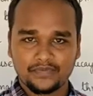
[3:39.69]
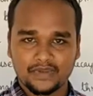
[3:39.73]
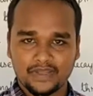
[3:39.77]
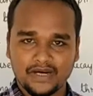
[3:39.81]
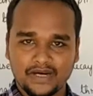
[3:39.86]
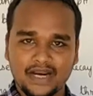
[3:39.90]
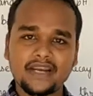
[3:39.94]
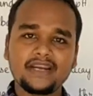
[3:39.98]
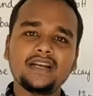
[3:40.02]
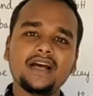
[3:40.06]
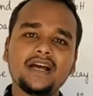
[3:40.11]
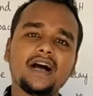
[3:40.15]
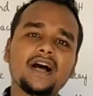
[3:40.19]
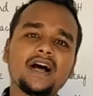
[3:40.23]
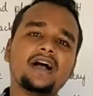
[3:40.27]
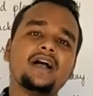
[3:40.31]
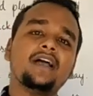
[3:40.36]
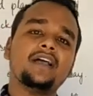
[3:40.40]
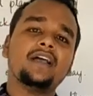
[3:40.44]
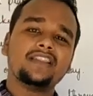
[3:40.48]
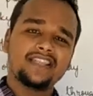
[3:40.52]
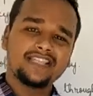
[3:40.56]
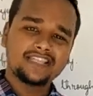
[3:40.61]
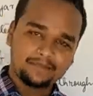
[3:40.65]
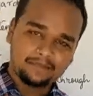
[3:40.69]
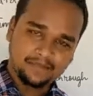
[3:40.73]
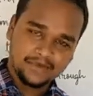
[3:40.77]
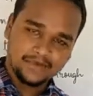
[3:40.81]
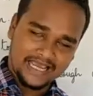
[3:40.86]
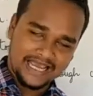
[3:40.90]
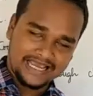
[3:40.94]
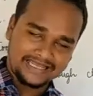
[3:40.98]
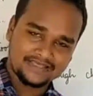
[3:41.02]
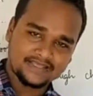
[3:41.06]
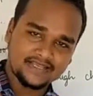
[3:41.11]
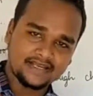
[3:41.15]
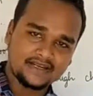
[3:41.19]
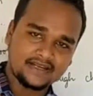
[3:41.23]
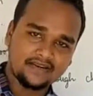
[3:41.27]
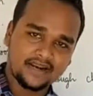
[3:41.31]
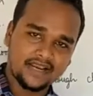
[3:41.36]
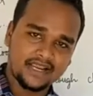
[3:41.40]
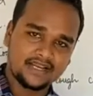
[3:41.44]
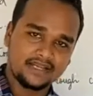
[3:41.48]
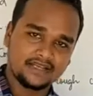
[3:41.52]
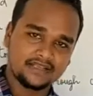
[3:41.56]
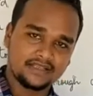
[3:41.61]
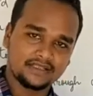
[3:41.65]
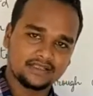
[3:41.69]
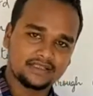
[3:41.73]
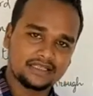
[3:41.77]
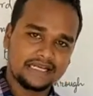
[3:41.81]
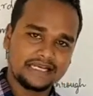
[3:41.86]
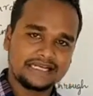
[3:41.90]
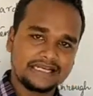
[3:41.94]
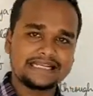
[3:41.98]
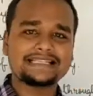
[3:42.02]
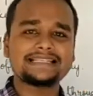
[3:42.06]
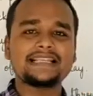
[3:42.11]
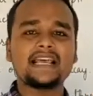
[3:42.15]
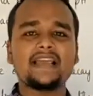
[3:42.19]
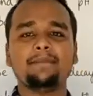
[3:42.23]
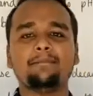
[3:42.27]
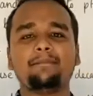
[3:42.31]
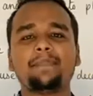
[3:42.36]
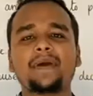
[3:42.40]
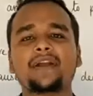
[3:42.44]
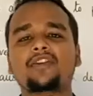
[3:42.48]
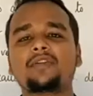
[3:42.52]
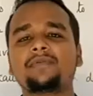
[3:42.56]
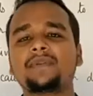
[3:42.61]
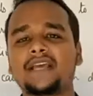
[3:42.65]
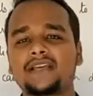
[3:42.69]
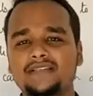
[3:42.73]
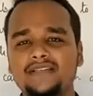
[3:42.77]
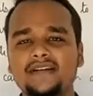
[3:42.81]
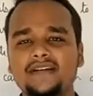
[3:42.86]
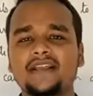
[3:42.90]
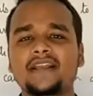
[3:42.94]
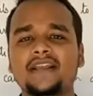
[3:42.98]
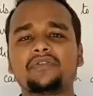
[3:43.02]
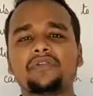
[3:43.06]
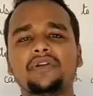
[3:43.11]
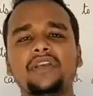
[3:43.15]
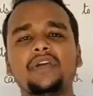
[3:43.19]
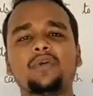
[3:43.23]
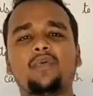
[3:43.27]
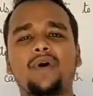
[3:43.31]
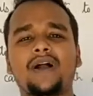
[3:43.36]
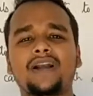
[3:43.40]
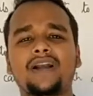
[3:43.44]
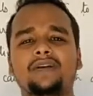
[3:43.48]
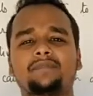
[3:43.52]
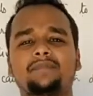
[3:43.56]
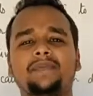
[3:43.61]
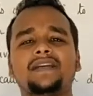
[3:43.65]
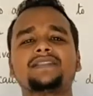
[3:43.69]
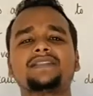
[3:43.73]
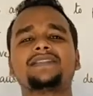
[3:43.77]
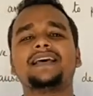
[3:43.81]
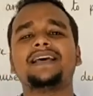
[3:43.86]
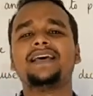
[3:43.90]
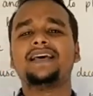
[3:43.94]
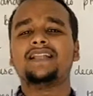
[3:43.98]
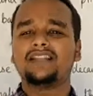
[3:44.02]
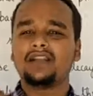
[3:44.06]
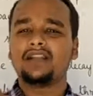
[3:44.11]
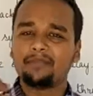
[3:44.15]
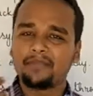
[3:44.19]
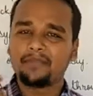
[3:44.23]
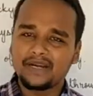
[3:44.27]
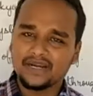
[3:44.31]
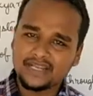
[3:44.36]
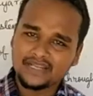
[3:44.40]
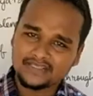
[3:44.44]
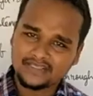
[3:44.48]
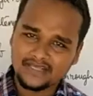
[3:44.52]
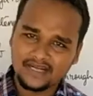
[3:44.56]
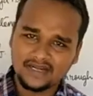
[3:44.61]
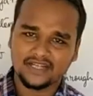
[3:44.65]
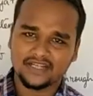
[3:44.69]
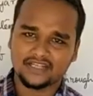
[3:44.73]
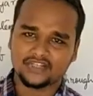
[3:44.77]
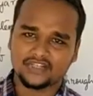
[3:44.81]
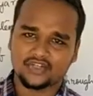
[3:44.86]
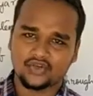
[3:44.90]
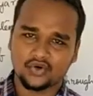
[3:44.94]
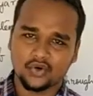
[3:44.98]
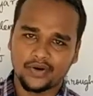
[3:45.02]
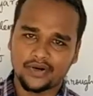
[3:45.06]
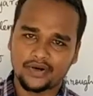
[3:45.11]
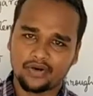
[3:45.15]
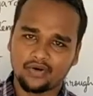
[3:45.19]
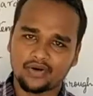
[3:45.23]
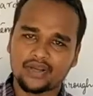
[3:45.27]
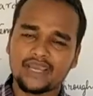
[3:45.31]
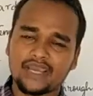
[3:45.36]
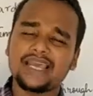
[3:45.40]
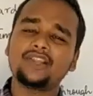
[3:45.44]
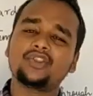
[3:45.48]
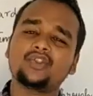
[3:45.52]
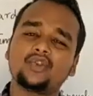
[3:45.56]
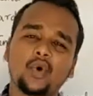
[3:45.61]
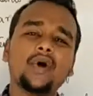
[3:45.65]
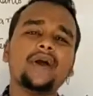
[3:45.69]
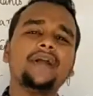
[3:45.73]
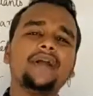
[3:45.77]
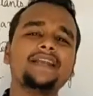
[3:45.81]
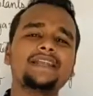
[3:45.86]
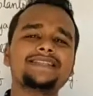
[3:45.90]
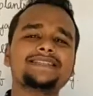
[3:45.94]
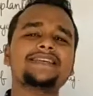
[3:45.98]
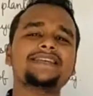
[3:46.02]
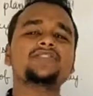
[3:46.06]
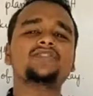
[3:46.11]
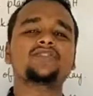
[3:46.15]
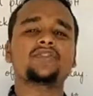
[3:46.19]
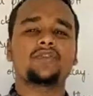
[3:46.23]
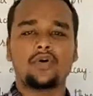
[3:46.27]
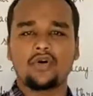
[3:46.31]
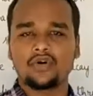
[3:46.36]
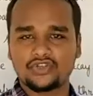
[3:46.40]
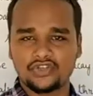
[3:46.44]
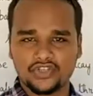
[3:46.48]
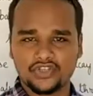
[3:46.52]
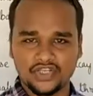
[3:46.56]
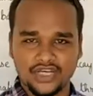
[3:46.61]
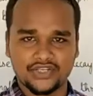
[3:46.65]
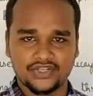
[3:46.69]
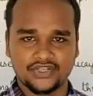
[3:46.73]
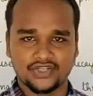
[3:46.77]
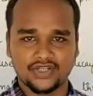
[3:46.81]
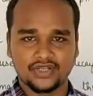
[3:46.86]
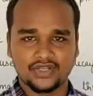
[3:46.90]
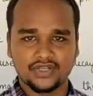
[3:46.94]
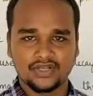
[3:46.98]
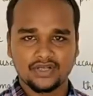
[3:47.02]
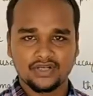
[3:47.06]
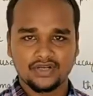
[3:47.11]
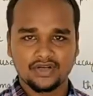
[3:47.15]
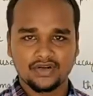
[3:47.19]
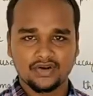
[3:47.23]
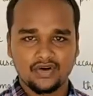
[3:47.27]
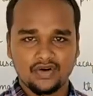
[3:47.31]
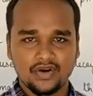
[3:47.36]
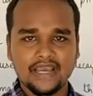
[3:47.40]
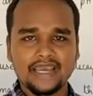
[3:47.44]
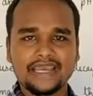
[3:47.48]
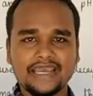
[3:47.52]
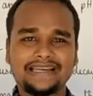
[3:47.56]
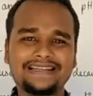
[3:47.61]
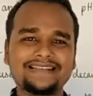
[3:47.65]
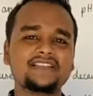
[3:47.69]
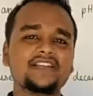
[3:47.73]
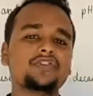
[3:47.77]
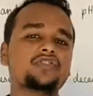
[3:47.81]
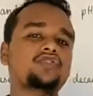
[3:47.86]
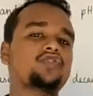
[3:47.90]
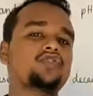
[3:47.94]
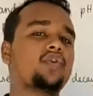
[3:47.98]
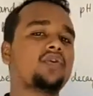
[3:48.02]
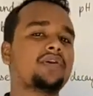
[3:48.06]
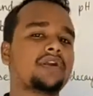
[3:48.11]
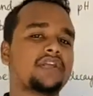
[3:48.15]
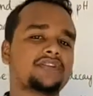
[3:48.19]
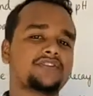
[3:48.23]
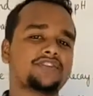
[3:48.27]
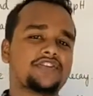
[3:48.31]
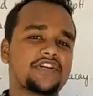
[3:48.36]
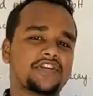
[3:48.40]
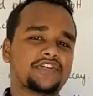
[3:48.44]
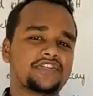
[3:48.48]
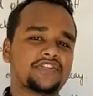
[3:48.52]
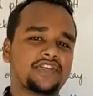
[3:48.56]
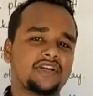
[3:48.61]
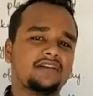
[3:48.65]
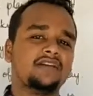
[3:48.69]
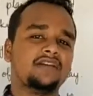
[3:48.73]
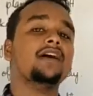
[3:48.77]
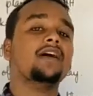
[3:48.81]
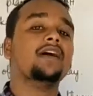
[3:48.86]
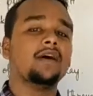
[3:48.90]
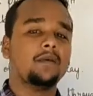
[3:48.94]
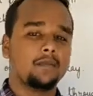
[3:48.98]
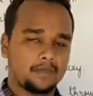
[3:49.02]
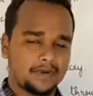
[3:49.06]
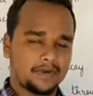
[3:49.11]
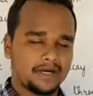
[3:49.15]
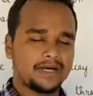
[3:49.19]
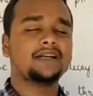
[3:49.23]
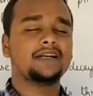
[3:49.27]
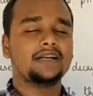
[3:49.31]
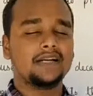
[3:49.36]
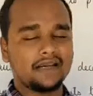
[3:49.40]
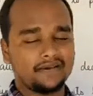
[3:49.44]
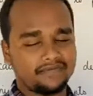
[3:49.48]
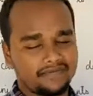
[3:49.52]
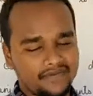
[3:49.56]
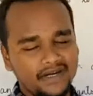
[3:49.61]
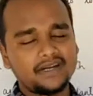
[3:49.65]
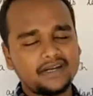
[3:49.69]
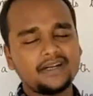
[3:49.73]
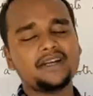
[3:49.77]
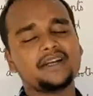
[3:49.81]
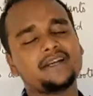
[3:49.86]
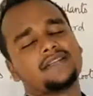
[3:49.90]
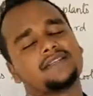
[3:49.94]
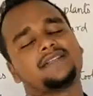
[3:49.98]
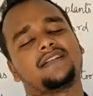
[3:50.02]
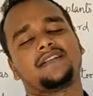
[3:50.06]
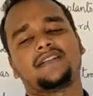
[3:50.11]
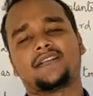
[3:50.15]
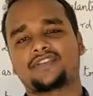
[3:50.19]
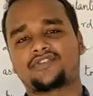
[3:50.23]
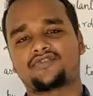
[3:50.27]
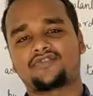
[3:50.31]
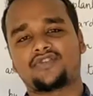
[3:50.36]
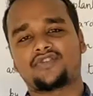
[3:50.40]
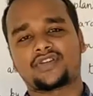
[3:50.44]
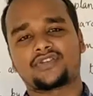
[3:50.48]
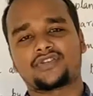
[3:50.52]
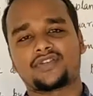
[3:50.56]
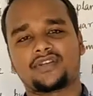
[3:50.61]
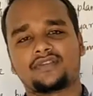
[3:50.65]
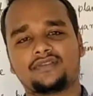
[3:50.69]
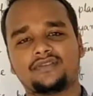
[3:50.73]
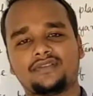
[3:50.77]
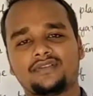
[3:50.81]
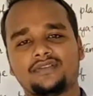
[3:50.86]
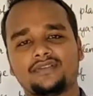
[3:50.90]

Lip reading: Right now, this acid rain, it is the impact of the acid rain only. What happens? The buildings are destroyed. Okay, though it is a slow change. Okay, it is a slow destruction, but definitely it is a destruction.